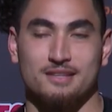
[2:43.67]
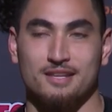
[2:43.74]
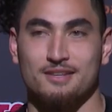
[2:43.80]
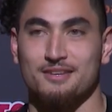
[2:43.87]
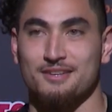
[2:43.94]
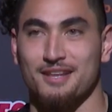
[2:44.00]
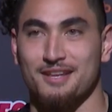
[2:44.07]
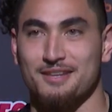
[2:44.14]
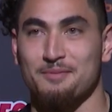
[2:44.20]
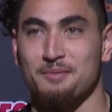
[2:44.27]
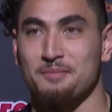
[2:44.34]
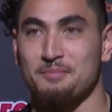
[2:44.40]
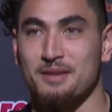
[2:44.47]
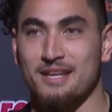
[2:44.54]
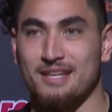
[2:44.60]
They look like they've
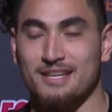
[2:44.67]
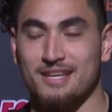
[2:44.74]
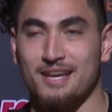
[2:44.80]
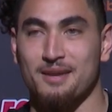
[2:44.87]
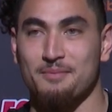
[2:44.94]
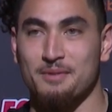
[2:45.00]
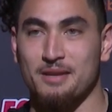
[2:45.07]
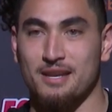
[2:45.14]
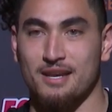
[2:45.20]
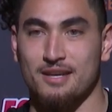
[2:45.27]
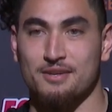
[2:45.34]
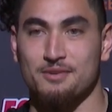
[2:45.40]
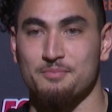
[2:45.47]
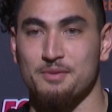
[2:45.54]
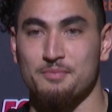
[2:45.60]
been playing the game, and I
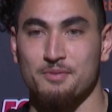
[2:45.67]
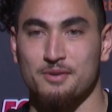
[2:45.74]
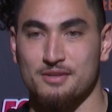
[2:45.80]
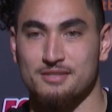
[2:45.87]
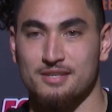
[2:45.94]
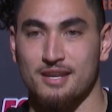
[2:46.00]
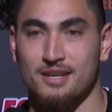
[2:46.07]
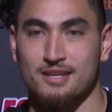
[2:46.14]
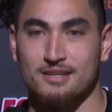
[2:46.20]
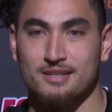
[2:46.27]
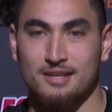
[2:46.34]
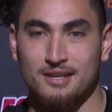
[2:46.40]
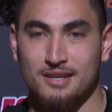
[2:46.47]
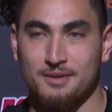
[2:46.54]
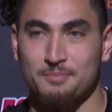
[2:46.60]
couldn't be more excited
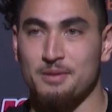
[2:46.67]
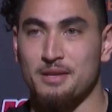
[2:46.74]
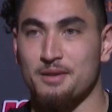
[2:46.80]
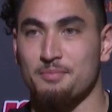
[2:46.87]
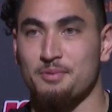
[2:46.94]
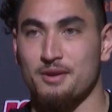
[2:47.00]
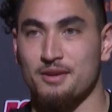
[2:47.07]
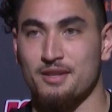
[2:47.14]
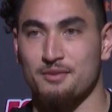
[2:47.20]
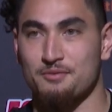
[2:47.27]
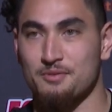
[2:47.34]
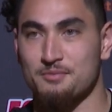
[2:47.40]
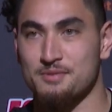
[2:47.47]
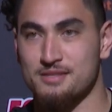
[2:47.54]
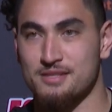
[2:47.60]
being a part of that
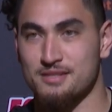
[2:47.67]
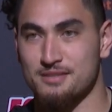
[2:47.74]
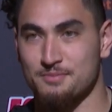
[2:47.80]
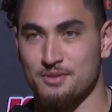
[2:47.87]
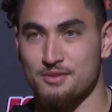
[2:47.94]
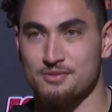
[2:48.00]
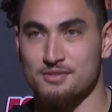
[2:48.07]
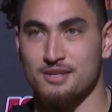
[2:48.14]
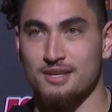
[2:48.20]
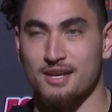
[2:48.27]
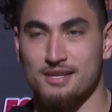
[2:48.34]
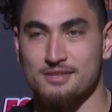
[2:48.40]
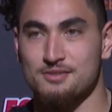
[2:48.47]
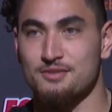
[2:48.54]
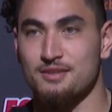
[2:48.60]
room to see some of those young
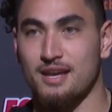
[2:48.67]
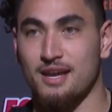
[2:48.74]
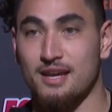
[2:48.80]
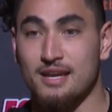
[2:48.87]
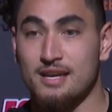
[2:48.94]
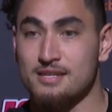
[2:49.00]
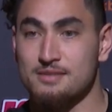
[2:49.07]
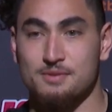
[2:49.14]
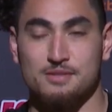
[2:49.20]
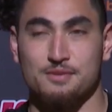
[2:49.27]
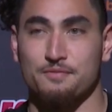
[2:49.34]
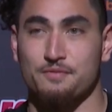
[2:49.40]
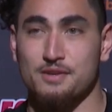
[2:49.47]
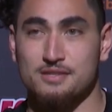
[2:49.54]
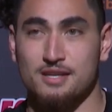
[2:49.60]
guys do that, especially
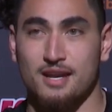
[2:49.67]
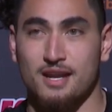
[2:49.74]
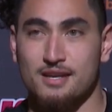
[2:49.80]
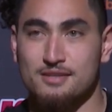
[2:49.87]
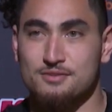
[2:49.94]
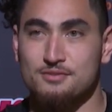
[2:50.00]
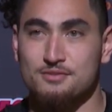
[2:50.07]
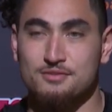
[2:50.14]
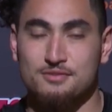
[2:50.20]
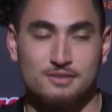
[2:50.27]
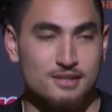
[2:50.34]
fresh out of high school.